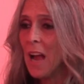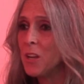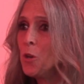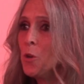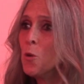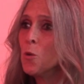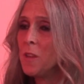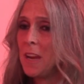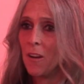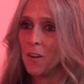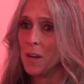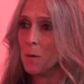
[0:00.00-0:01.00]
I knew the
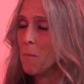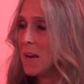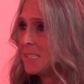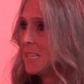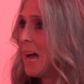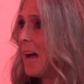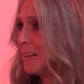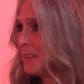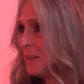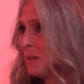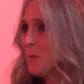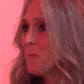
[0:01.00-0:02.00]
area. My dad,
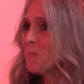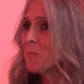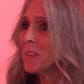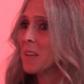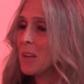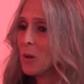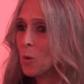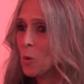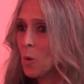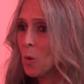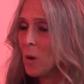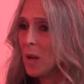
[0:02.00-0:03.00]

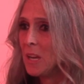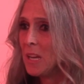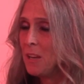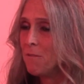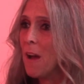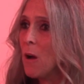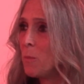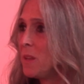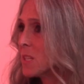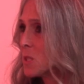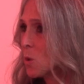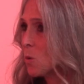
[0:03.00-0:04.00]
he found me
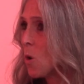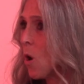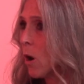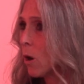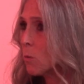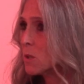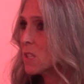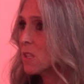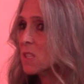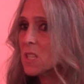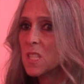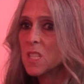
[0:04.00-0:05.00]
this little car. It was
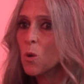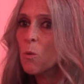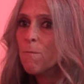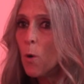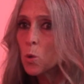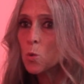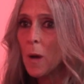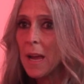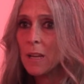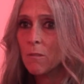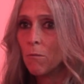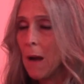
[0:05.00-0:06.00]
this little
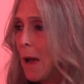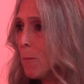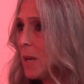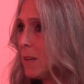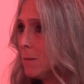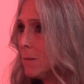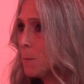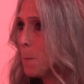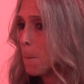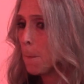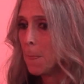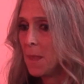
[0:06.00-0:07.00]
Volkswagen Rabbit.
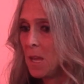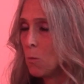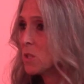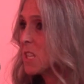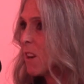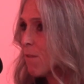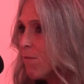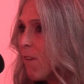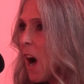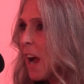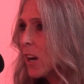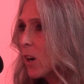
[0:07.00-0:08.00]
It was in a
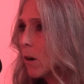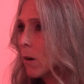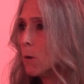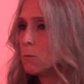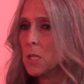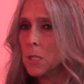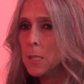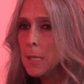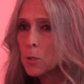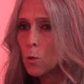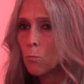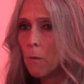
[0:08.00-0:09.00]
fire. It was a
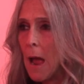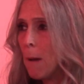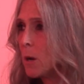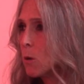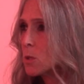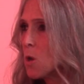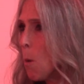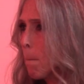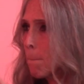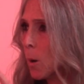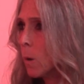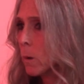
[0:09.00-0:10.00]
diesel Rabbit. It was all
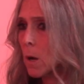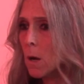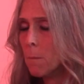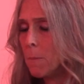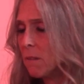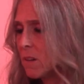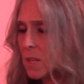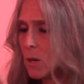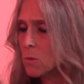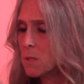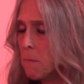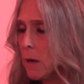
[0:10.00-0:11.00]
burned up.
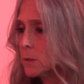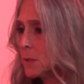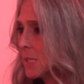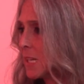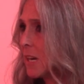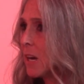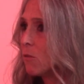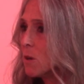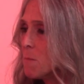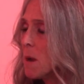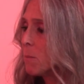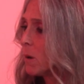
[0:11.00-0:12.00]
Everything was melted. And I
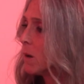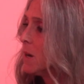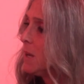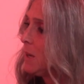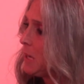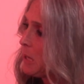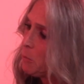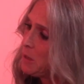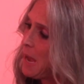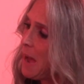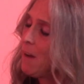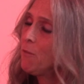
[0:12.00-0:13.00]
remember he
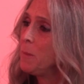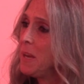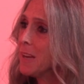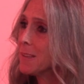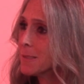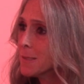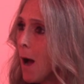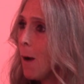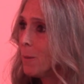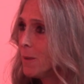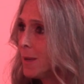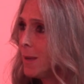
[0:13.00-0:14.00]
would have me at the
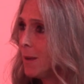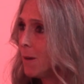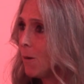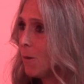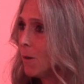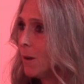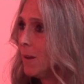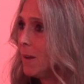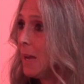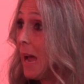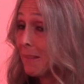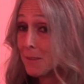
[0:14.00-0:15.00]
top of the hill
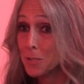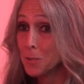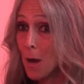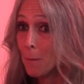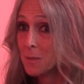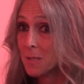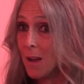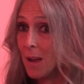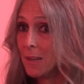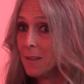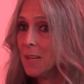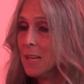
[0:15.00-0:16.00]
at the stop
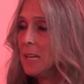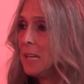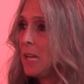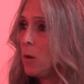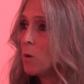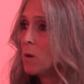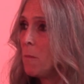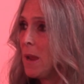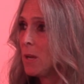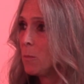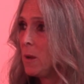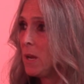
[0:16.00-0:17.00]
sign. He would
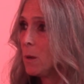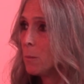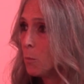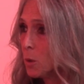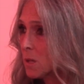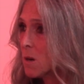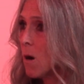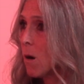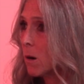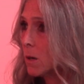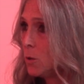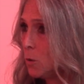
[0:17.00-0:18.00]
make me put the
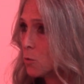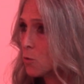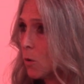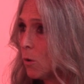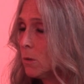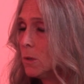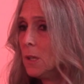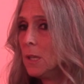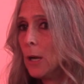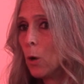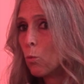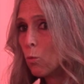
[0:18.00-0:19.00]
car in neutral,
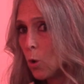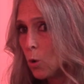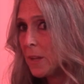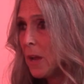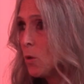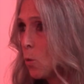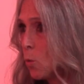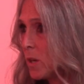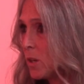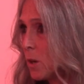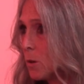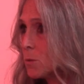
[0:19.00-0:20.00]
roll down the
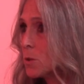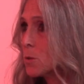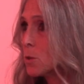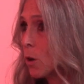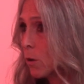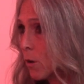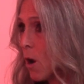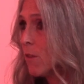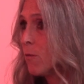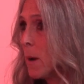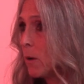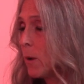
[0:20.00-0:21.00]
windows, turn
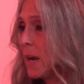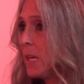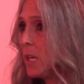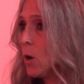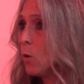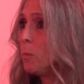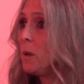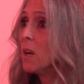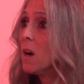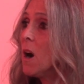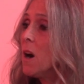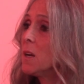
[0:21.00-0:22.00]
off my radio,
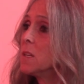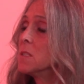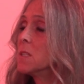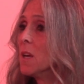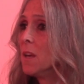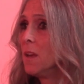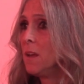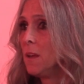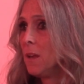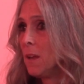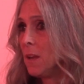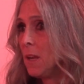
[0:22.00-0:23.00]
because
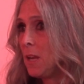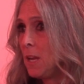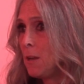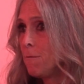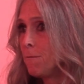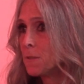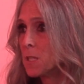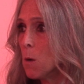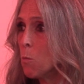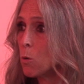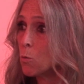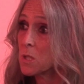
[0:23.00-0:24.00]
if
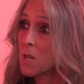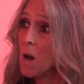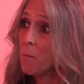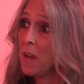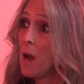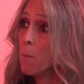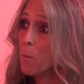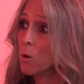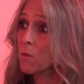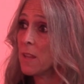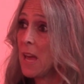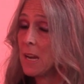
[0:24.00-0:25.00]
someone was coming up
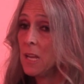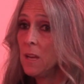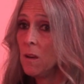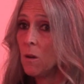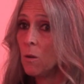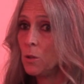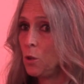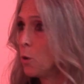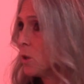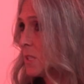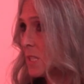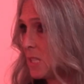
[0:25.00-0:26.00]
over that hill, you
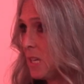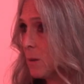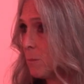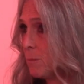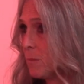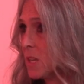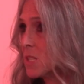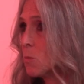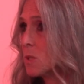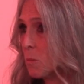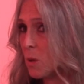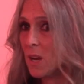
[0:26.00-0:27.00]
couldn't see them because it
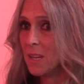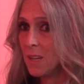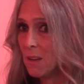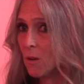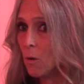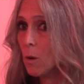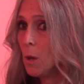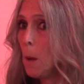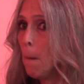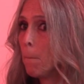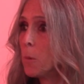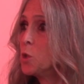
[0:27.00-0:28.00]
was a blind hill,
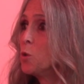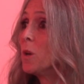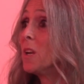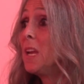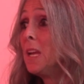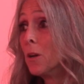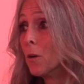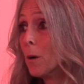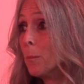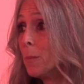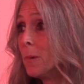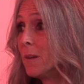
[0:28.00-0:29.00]
but you could hear
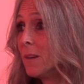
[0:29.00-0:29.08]
them.